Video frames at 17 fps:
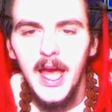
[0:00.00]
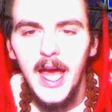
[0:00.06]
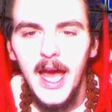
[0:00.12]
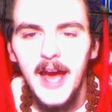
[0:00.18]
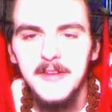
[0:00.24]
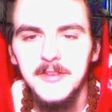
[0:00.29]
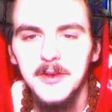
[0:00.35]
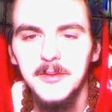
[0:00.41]

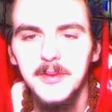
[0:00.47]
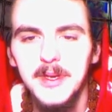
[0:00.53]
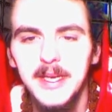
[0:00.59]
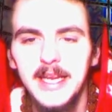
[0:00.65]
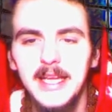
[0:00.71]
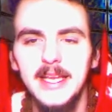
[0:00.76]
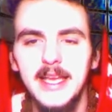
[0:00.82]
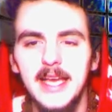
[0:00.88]
After
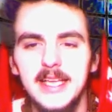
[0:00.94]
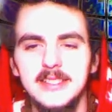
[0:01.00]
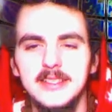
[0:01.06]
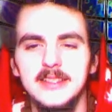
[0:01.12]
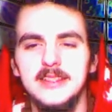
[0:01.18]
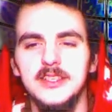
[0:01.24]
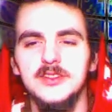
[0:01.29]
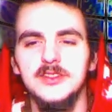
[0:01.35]
reading
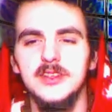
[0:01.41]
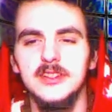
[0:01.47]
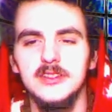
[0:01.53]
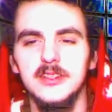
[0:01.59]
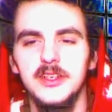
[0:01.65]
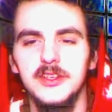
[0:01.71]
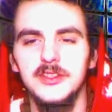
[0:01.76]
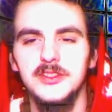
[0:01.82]

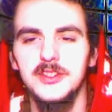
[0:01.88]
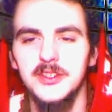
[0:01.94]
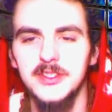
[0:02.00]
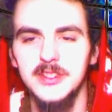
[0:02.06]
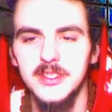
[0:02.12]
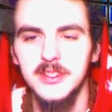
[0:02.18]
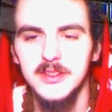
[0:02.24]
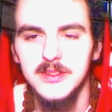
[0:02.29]
existentialist
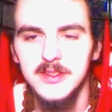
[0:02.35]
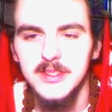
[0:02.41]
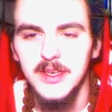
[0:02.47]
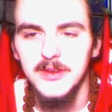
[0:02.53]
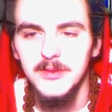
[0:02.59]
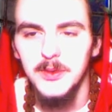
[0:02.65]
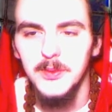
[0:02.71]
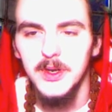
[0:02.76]
literatures and
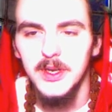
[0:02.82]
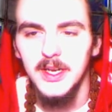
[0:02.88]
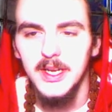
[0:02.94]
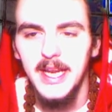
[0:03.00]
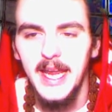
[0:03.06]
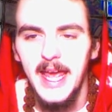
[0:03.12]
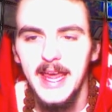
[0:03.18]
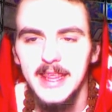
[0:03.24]
several work
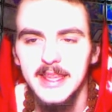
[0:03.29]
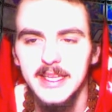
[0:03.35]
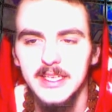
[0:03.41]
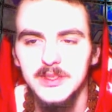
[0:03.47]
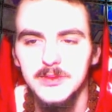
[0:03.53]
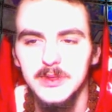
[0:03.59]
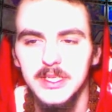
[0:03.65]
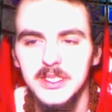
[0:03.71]
on
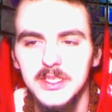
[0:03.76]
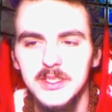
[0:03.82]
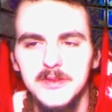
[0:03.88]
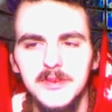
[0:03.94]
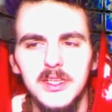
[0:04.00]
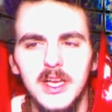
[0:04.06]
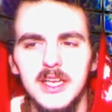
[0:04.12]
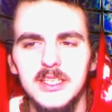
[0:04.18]
ethics,
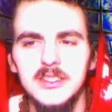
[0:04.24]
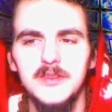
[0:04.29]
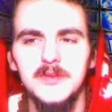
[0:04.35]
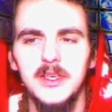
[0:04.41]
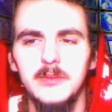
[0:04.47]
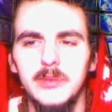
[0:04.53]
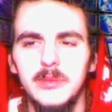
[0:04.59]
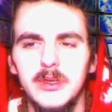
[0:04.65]
religious
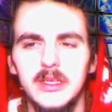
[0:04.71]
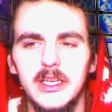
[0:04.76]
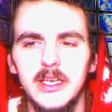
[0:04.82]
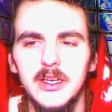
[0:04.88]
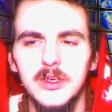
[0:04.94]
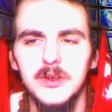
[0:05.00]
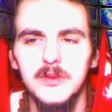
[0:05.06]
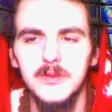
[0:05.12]
philosophy, and
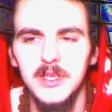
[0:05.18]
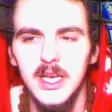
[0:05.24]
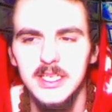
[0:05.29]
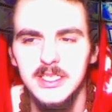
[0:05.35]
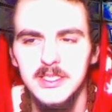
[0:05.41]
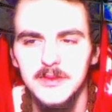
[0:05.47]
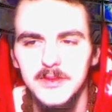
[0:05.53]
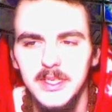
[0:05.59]
political
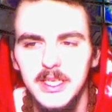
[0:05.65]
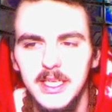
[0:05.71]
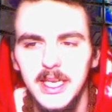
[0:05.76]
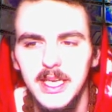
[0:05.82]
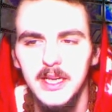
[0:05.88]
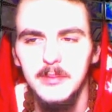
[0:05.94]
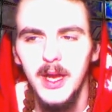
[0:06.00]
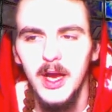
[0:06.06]
philosophy,
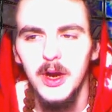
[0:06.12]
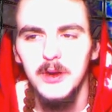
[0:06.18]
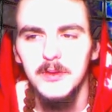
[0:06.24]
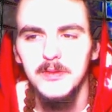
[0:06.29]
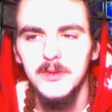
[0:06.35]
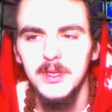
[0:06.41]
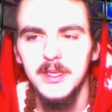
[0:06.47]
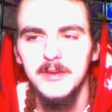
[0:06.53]
he had a
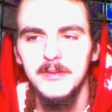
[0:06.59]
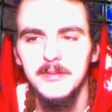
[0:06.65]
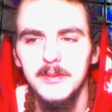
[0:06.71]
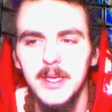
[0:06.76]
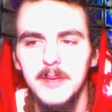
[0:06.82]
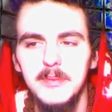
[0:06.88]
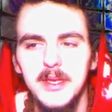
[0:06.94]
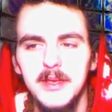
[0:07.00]
powerful
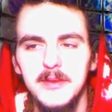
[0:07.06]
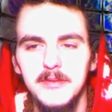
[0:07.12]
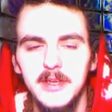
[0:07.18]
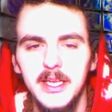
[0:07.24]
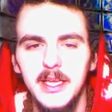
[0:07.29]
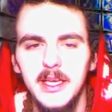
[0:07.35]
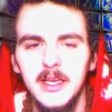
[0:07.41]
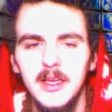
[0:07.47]

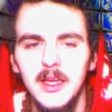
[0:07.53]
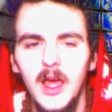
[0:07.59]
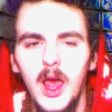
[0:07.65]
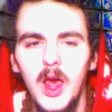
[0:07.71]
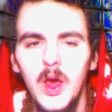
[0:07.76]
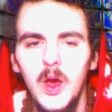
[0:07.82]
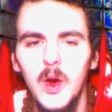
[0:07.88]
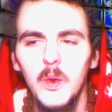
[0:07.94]
epiphany.
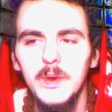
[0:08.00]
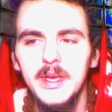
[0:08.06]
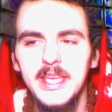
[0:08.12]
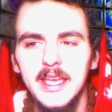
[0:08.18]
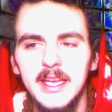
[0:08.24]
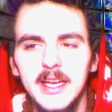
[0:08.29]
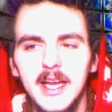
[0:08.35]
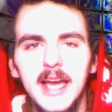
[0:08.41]
We
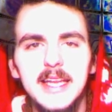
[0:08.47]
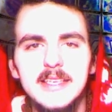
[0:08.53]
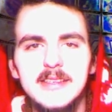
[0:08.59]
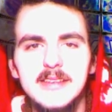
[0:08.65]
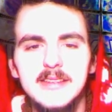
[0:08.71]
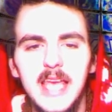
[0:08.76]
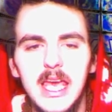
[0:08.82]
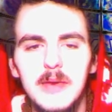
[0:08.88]
cannot
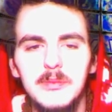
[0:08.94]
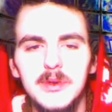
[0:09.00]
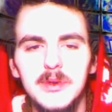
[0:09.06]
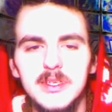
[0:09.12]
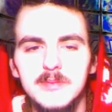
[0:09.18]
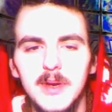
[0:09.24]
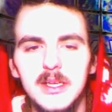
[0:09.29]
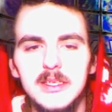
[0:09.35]
escape
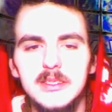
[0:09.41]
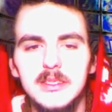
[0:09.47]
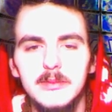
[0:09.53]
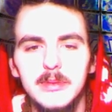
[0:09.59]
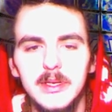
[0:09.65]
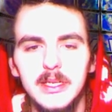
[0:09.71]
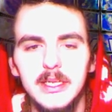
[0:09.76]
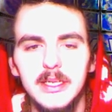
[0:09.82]

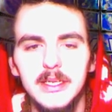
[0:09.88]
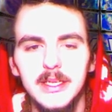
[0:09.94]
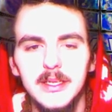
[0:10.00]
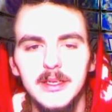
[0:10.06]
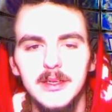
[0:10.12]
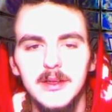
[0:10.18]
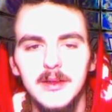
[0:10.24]
responsibility.